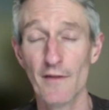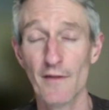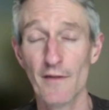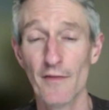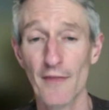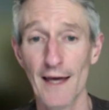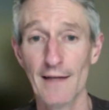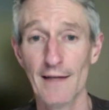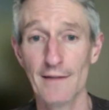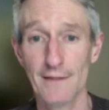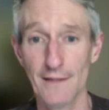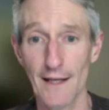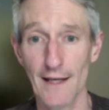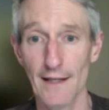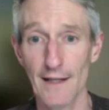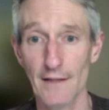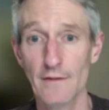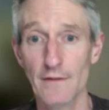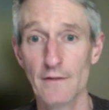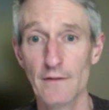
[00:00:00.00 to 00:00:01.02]
That
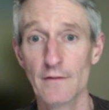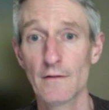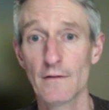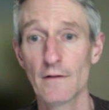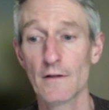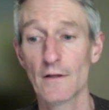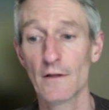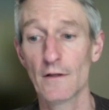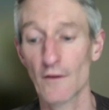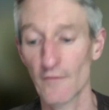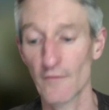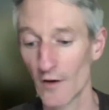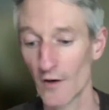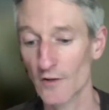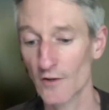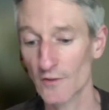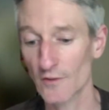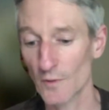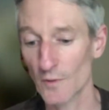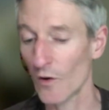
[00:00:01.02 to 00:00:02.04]
said,
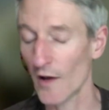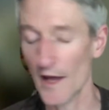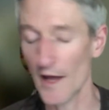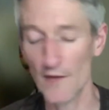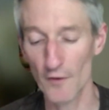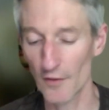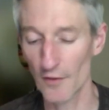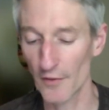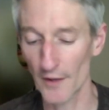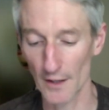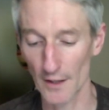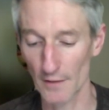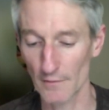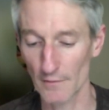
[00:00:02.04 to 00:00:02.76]
everything